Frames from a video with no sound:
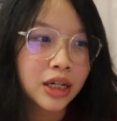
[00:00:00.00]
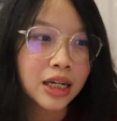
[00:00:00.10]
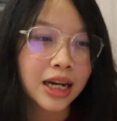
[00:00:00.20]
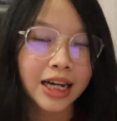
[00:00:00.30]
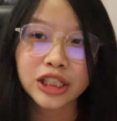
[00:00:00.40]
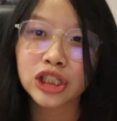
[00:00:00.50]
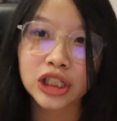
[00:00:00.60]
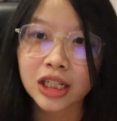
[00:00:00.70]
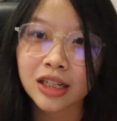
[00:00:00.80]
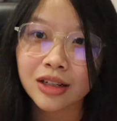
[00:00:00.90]
like
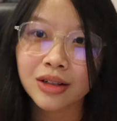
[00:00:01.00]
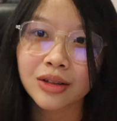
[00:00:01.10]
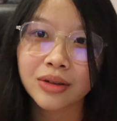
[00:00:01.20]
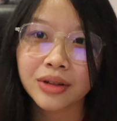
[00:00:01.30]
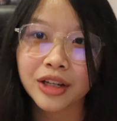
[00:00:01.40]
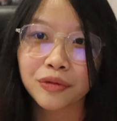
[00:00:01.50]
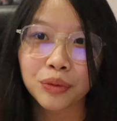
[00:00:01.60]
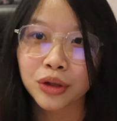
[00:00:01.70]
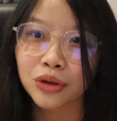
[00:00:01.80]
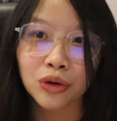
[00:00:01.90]
shit if
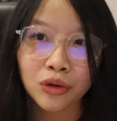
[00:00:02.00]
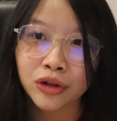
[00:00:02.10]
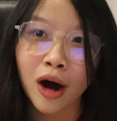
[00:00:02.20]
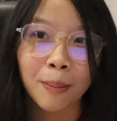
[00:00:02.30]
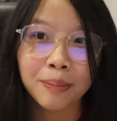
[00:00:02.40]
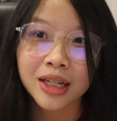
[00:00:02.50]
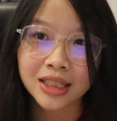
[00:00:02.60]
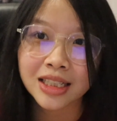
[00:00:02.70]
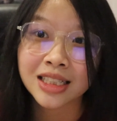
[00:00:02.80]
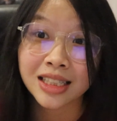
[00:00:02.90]
we don't
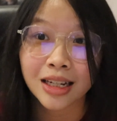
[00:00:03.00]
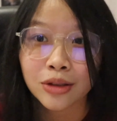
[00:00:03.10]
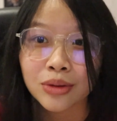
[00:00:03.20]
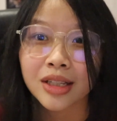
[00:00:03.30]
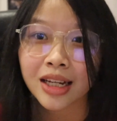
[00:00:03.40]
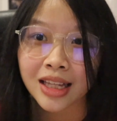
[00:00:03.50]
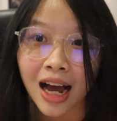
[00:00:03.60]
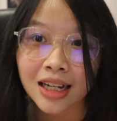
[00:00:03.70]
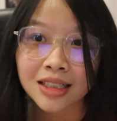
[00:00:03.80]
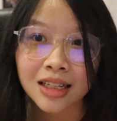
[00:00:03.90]
complete this day-to-day
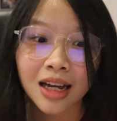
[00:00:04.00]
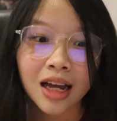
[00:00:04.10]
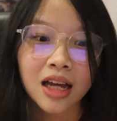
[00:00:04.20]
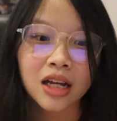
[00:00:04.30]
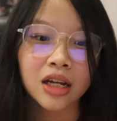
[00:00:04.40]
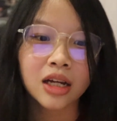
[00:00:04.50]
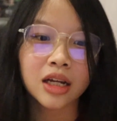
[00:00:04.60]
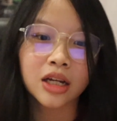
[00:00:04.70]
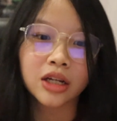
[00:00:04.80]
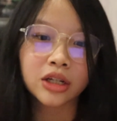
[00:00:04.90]
task.
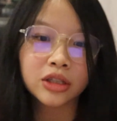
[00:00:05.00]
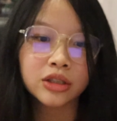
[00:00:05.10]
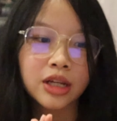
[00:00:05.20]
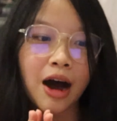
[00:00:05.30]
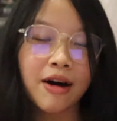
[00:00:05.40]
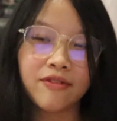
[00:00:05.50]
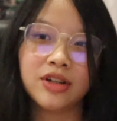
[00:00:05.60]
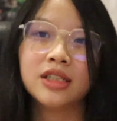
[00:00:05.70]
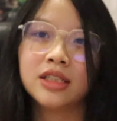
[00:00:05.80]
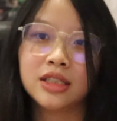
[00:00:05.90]

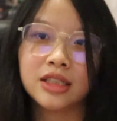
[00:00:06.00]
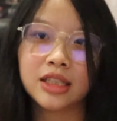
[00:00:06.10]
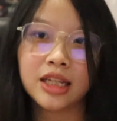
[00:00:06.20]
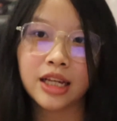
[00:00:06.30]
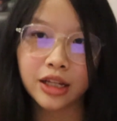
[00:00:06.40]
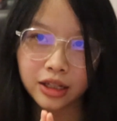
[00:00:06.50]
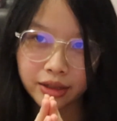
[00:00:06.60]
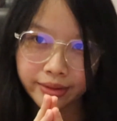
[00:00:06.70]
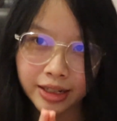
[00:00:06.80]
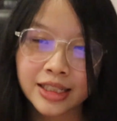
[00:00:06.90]
However,
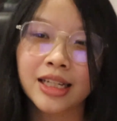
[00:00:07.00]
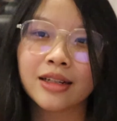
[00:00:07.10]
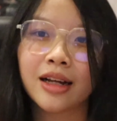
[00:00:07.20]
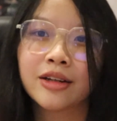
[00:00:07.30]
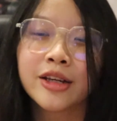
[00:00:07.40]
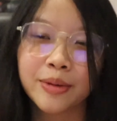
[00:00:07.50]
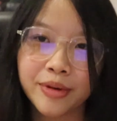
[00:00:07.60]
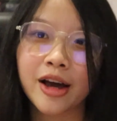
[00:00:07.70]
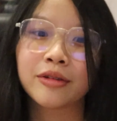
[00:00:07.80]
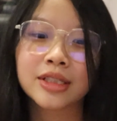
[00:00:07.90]
listen, hear
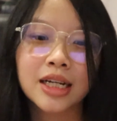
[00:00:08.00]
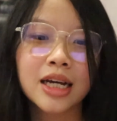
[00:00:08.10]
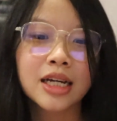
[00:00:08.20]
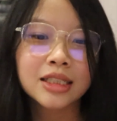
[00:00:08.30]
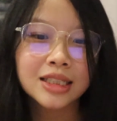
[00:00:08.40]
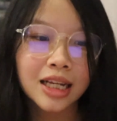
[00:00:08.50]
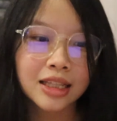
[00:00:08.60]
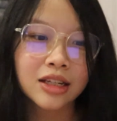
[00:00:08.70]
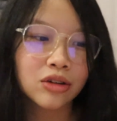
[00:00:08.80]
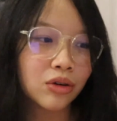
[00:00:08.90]
me out.
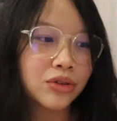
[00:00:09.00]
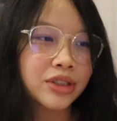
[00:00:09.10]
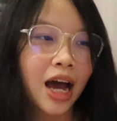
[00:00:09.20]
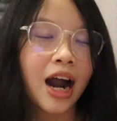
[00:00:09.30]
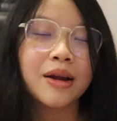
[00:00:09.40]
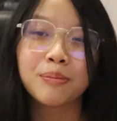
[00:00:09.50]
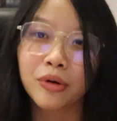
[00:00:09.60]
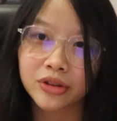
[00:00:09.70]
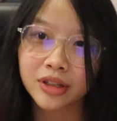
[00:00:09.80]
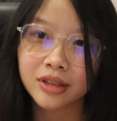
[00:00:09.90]
Setting goals are
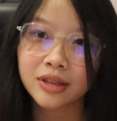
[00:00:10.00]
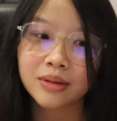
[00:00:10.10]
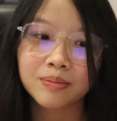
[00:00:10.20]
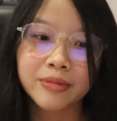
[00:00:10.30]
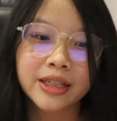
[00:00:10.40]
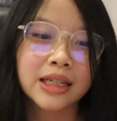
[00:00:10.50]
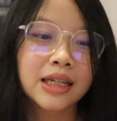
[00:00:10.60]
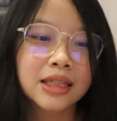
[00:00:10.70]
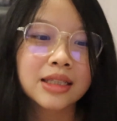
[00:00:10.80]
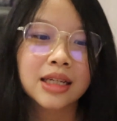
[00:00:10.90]
important
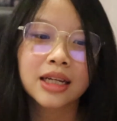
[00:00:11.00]
because